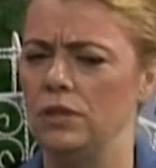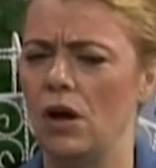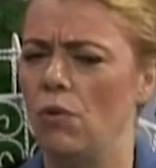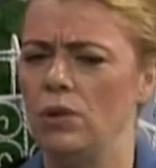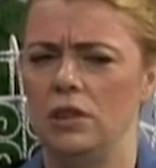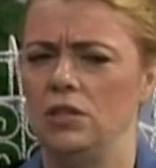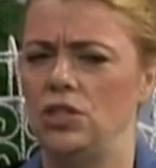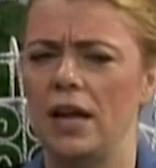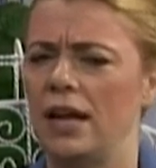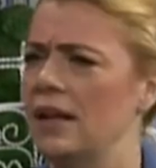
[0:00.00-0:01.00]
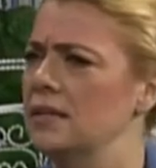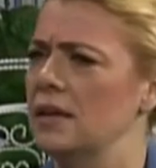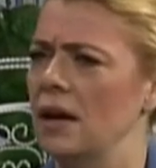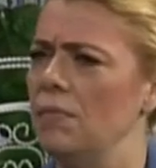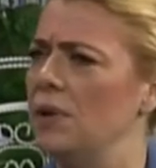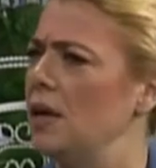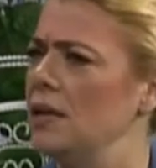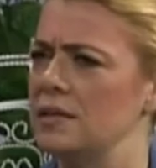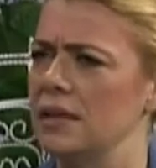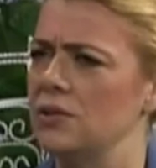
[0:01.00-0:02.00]
go with the gigantic company.
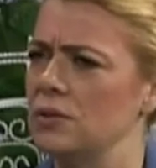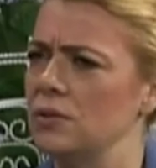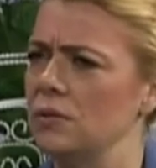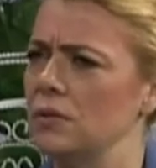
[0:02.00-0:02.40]
Is that true?